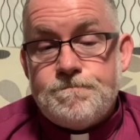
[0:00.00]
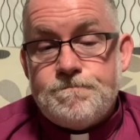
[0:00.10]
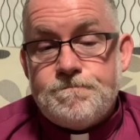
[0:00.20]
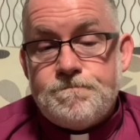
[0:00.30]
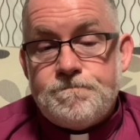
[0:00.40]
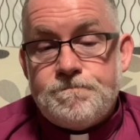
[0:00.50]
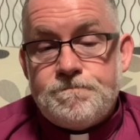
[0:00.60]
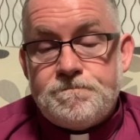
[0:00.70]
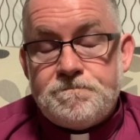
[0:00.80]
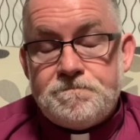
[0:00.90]

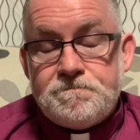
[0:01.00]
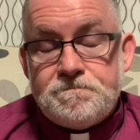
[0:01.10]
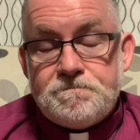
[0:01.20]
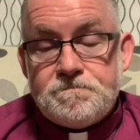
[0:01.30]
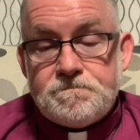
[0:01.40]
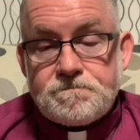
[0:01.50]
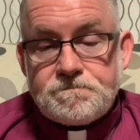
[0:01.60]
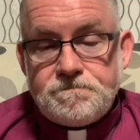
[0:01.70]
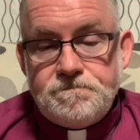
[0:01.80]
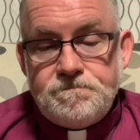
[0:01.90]

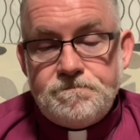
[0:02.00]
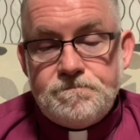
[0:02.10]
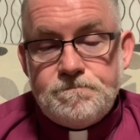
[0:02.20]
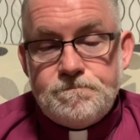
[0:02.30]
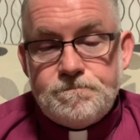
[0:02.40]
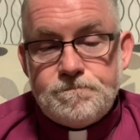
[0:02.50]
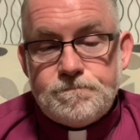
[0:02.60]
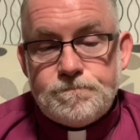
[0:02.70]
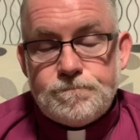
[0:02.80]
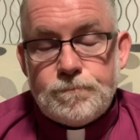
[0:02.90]

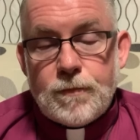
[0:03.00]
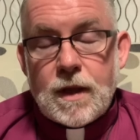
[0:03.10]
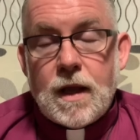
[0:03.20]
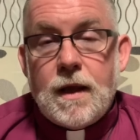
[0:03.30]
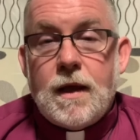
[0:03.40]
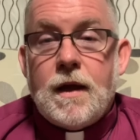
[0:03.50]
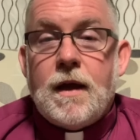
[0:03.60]
No one is speaking in this clip.